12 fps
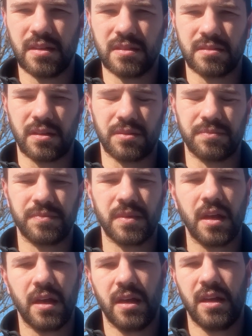So
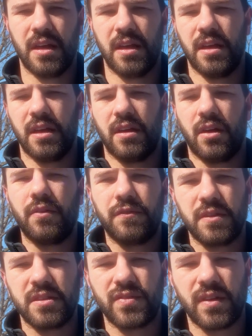
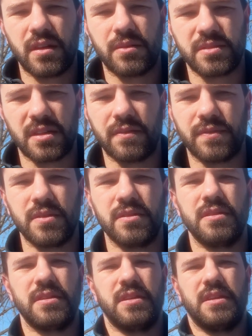hopefully this video was helpful.
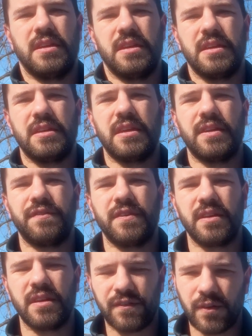If
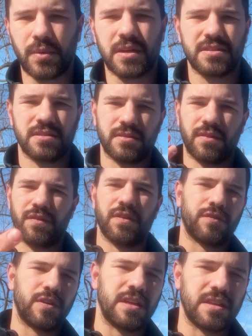it was, feel
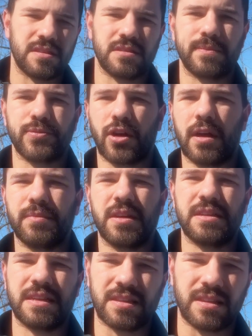free to hit the subscribe
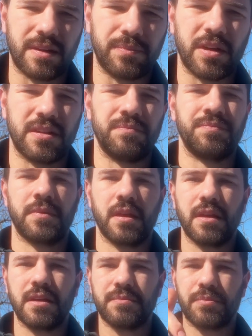button, hit the like button,
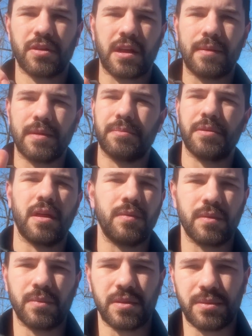put a comment below
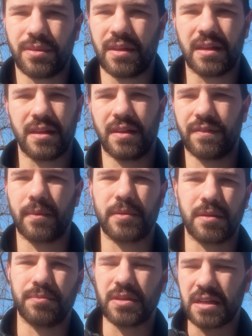on what you think. If I'm a
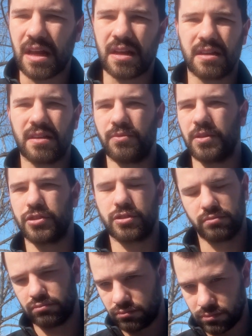complete idiot,
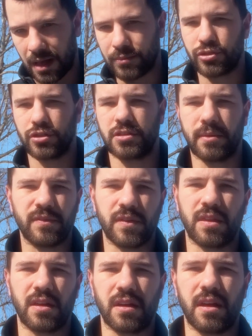which I'm sure some of
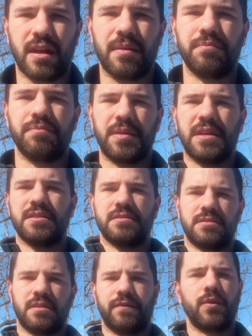you think I am,
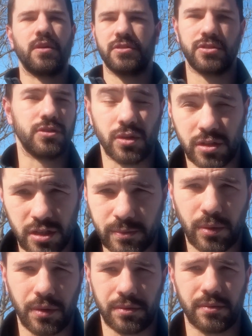because of course you can just
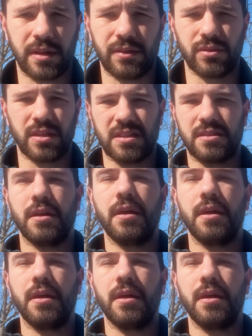pull through any release.